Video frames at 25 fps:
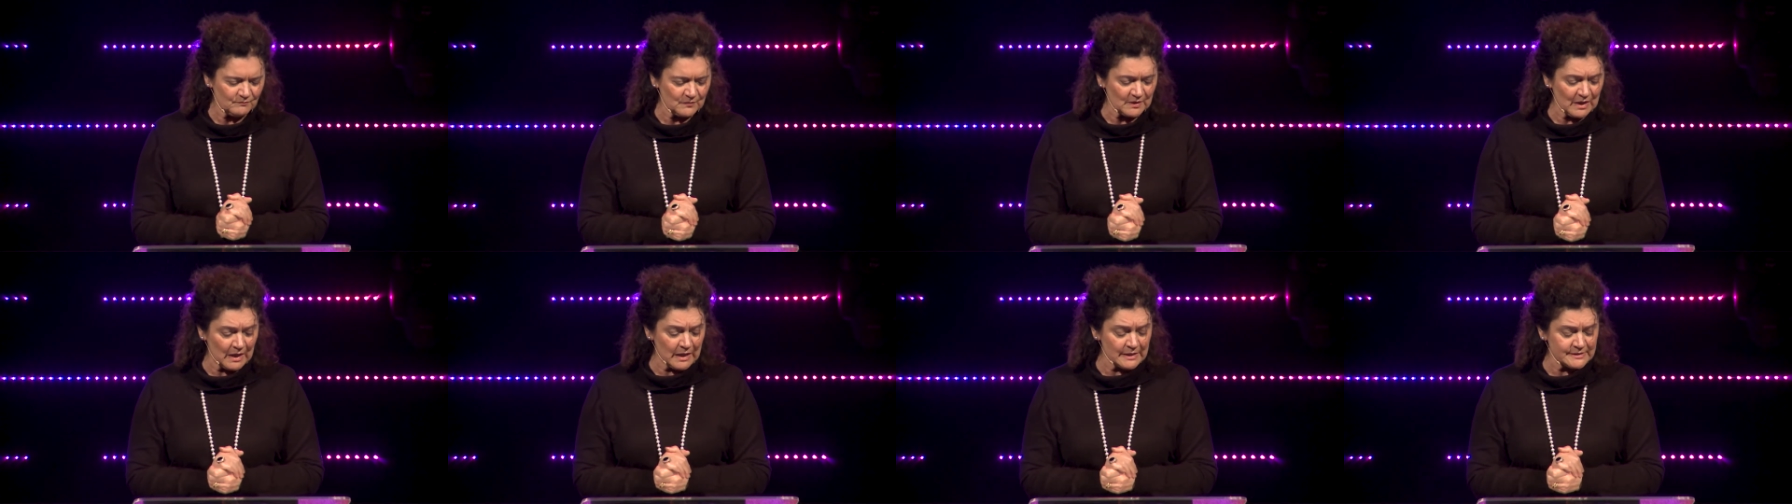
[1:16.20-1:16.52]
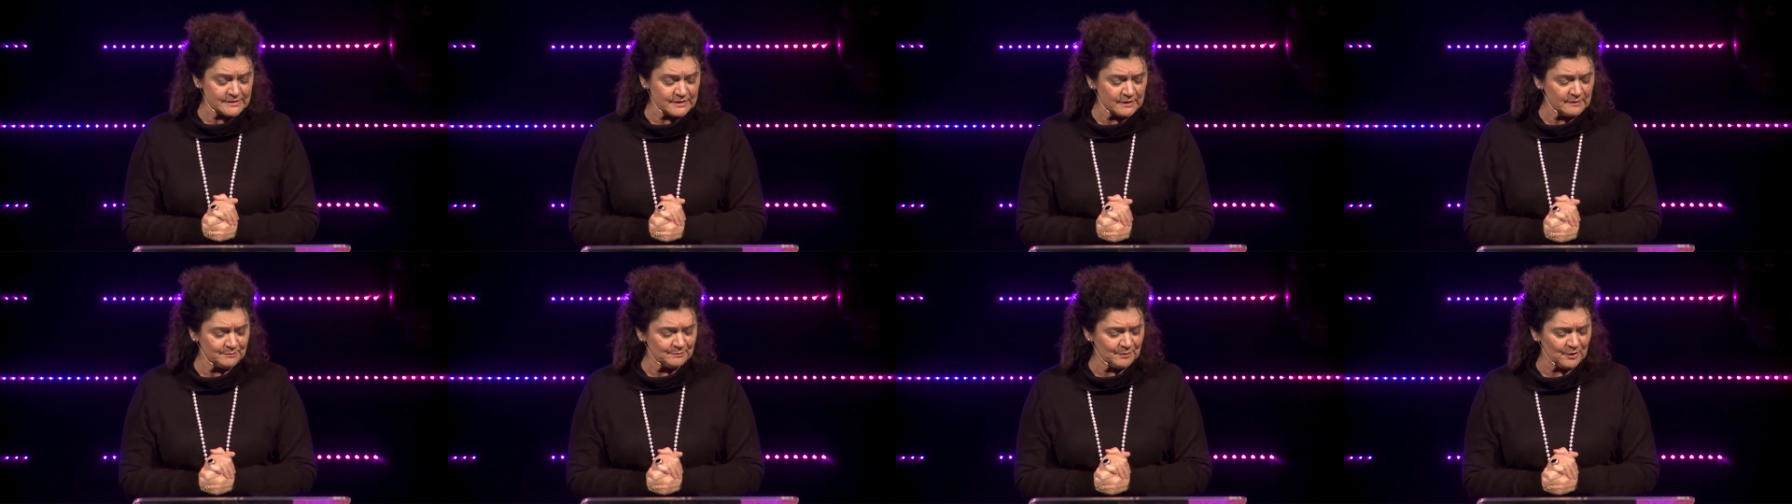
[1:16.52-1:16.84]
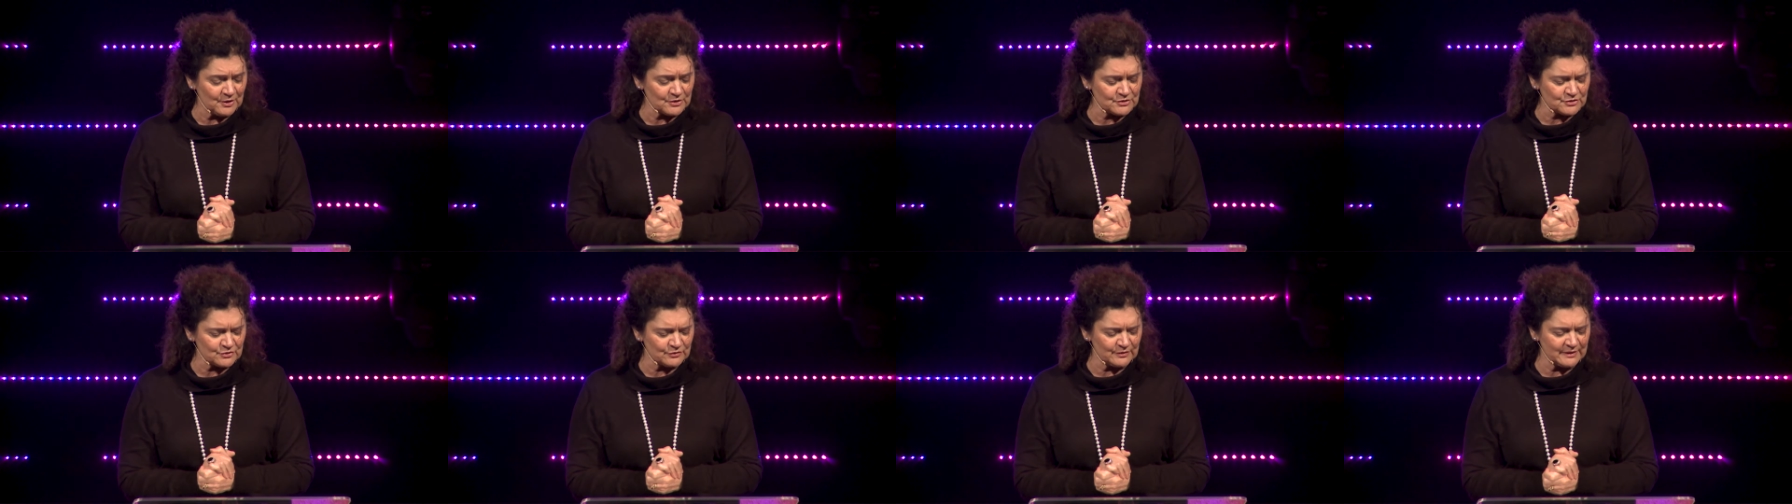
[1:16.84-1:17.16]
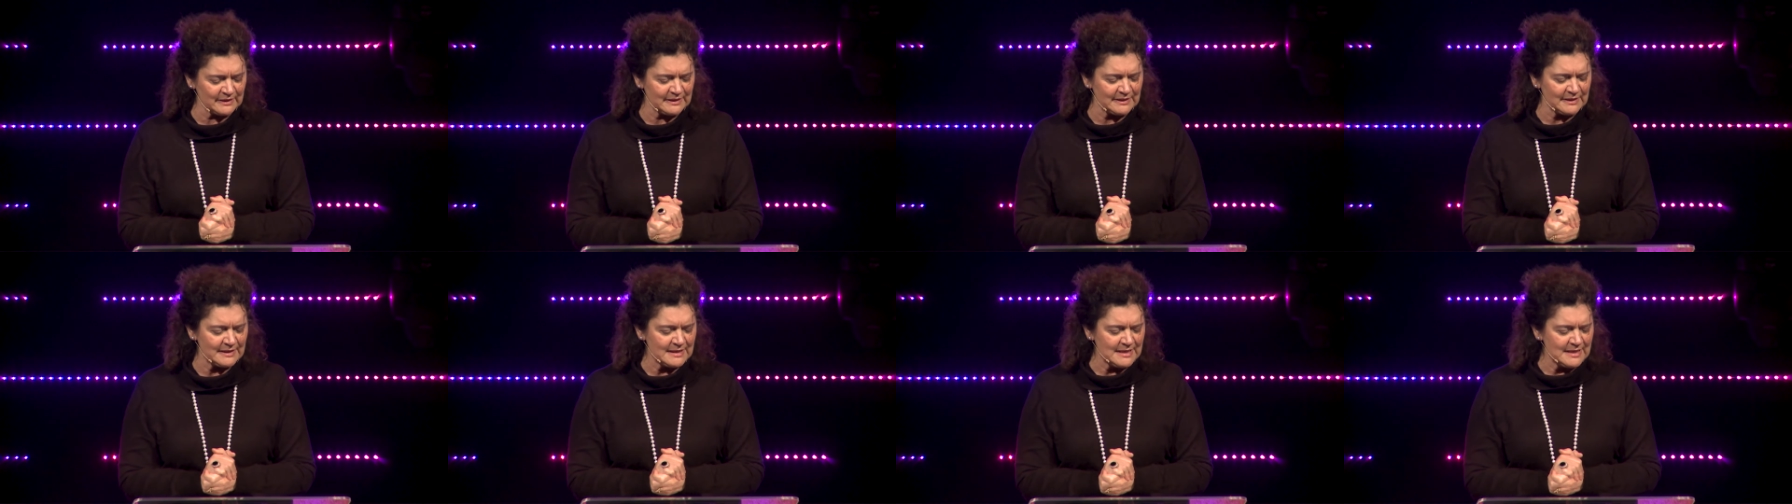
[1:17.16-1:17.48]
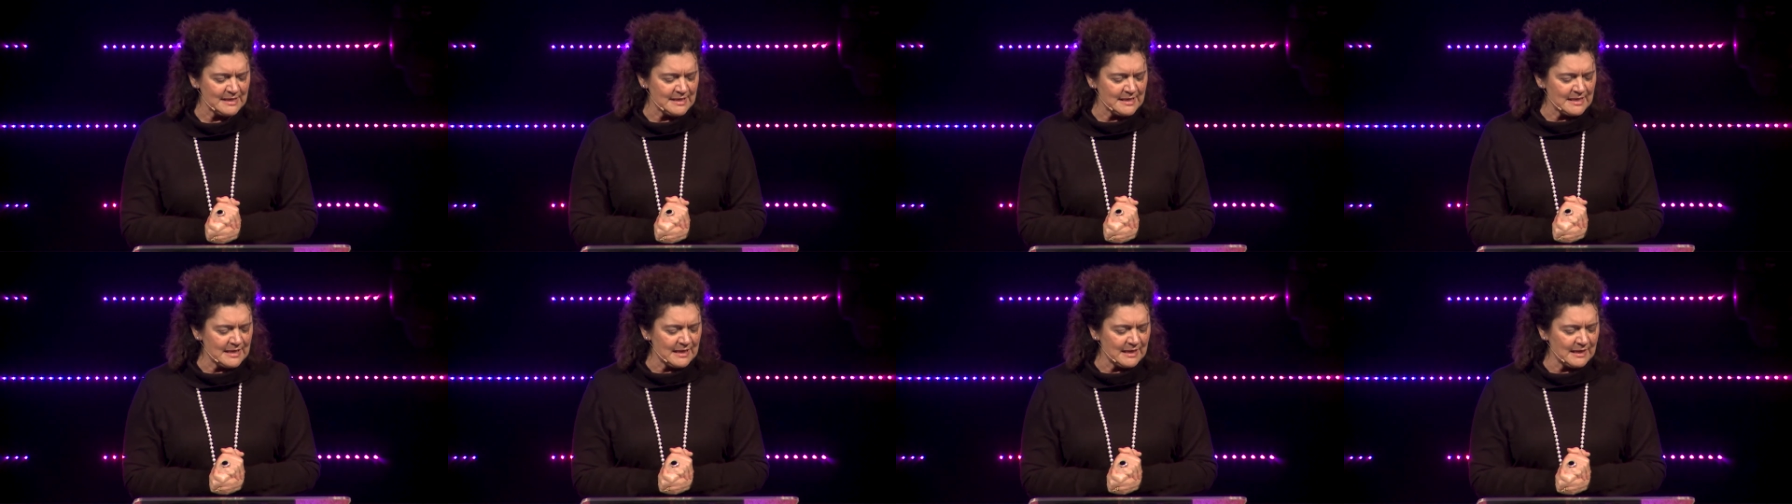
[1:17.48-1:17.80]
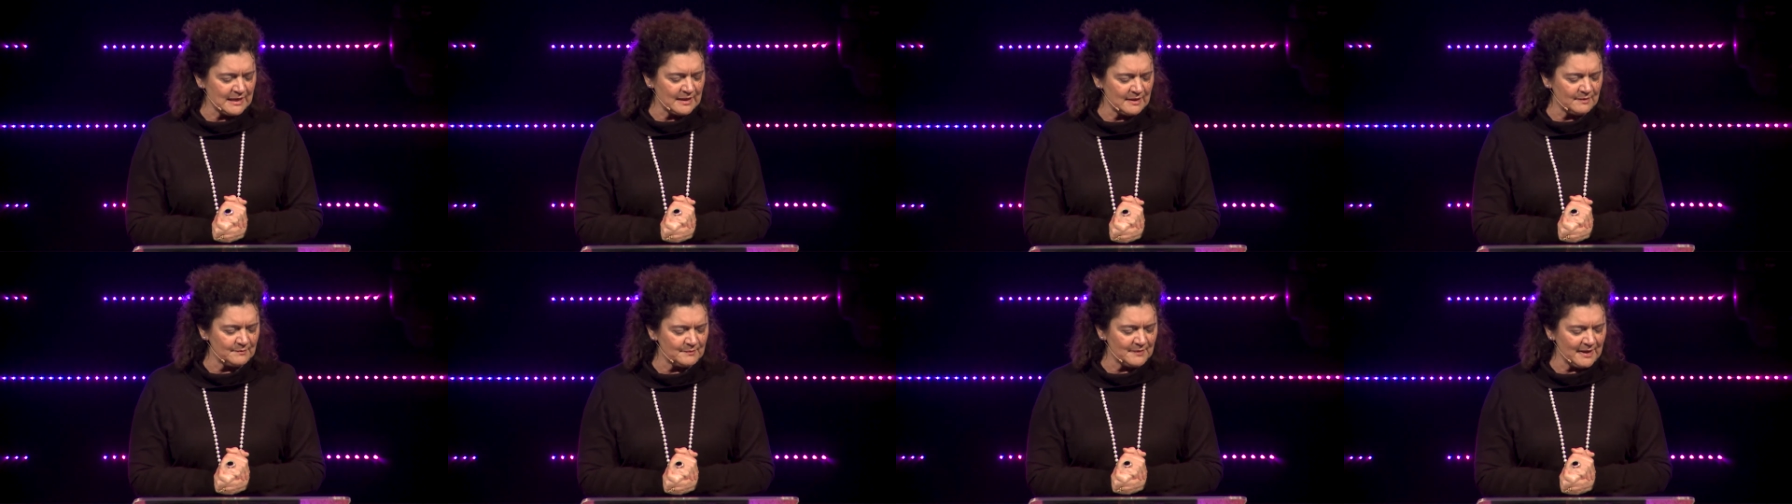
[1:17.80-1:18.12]
I did pottery
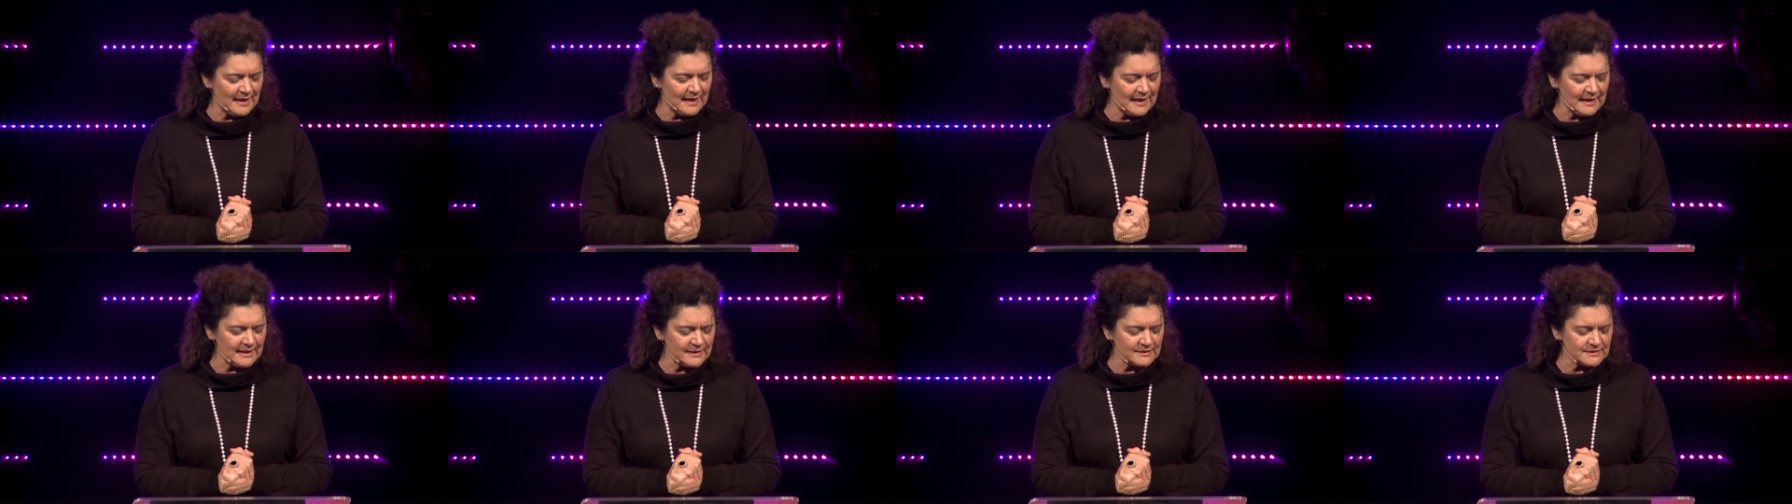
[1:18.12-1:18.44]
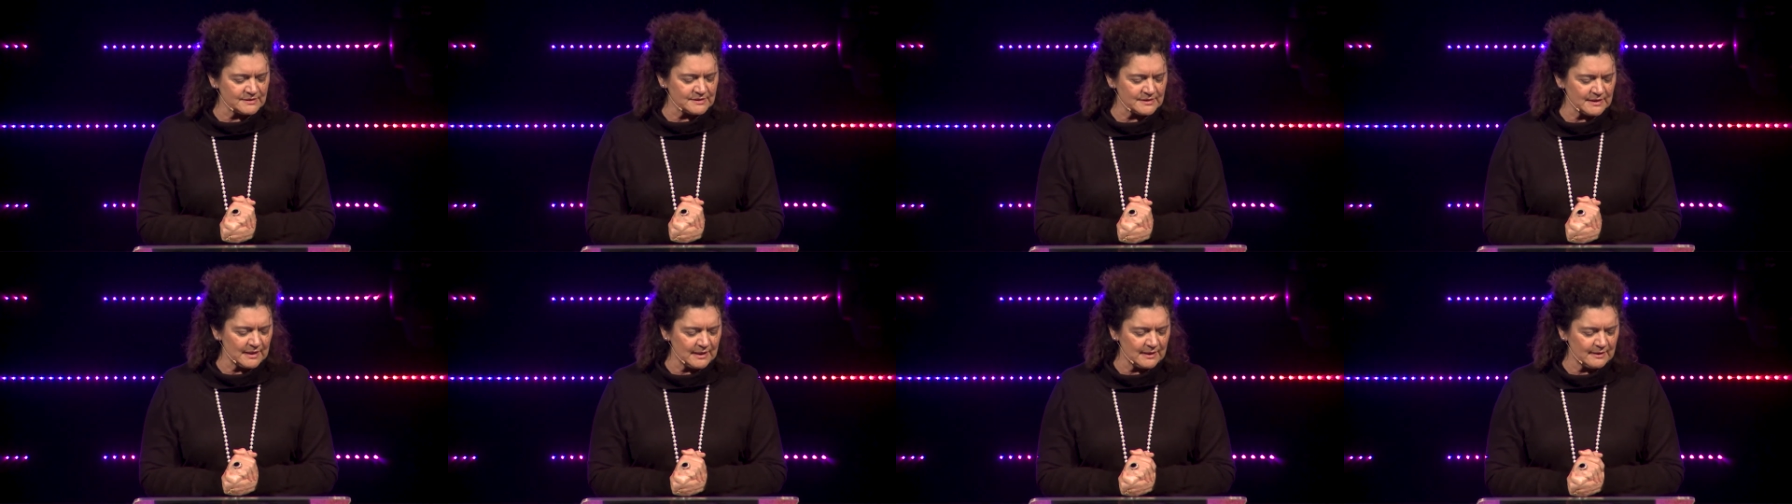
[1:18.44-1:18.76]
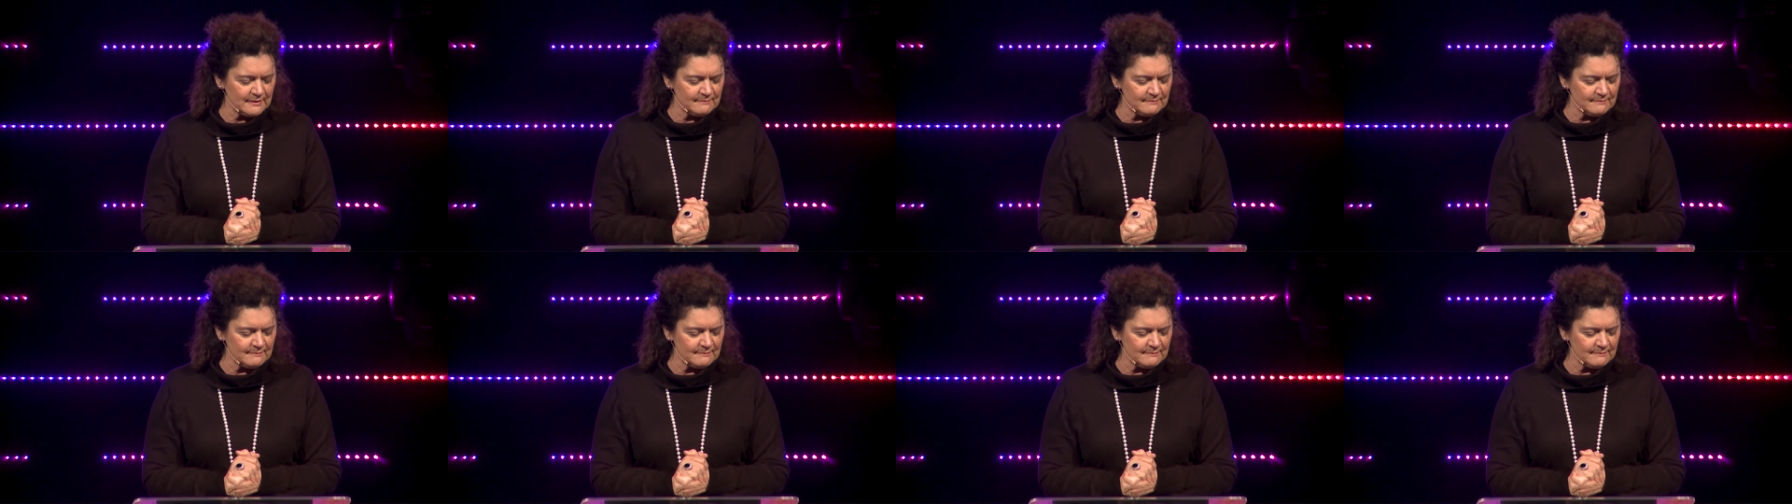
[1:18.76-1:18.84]
at